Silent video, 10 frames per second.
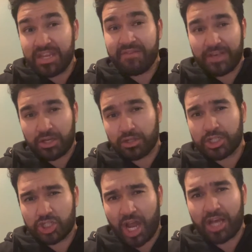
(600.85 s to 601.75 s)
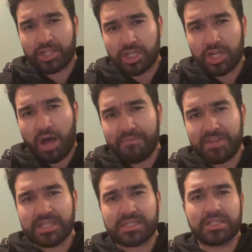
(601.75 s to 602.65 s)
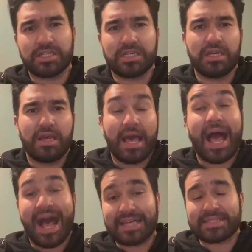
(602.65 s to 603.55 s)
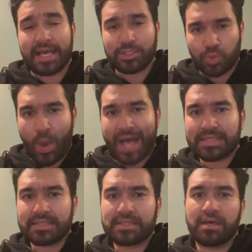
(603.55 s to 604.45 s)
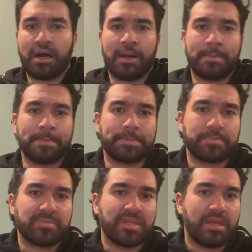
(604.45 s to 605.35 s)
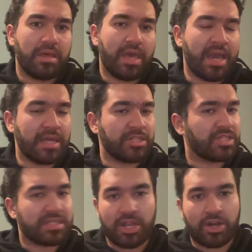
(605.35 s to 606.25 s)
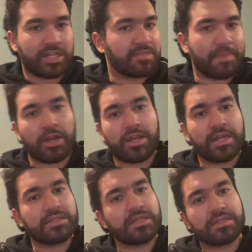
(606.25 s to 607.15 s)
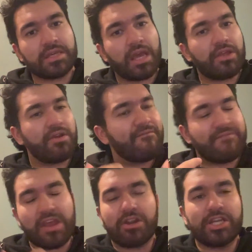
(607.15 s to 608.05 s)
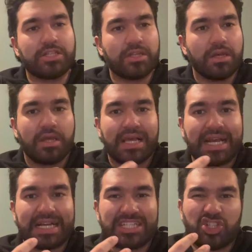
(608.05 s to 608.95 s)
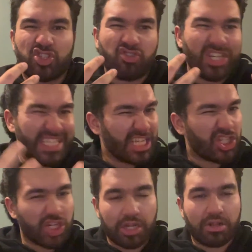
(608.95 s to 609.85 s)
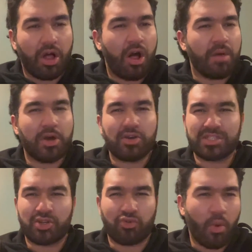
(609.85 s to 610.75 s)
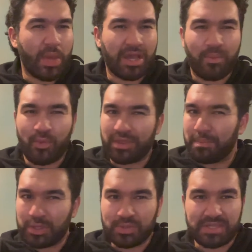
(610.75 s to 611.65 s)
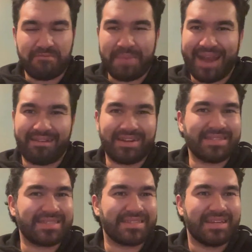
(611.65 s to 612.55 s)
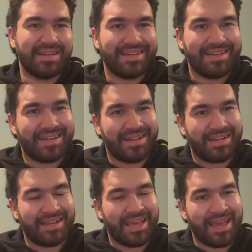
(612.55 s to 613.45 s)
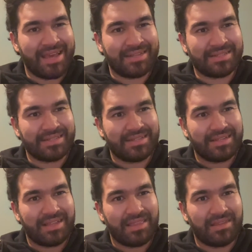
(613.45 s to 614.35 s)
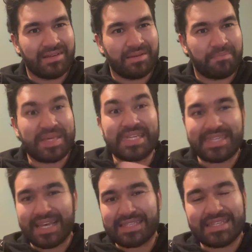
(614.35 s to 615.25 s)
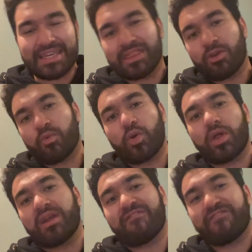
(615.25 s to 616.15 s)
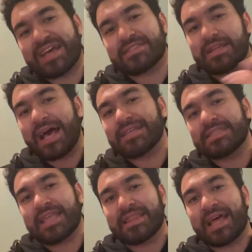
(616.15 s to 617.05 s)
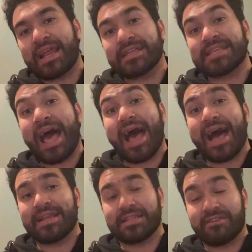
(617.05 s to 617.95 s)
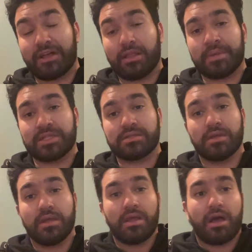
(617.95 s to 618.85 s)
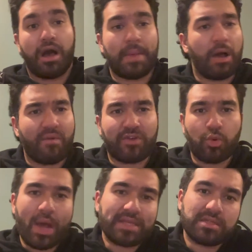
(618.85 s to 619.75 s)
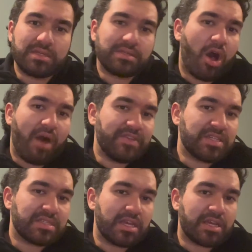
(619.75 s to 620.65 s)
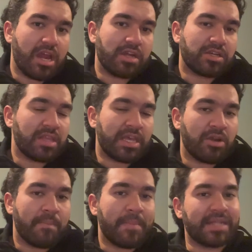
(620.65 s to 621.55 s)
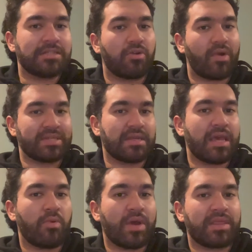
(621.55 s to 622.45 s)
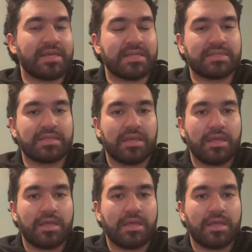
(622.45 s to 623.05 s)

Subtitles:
difficult childhood, obviously, as has West, and just their experiences together. Very traditional, almost, growing up with abusive parents, and the PTSD and the roll-on effects that has had in development. However, West is obviously a character that you're meant to resonate with. He's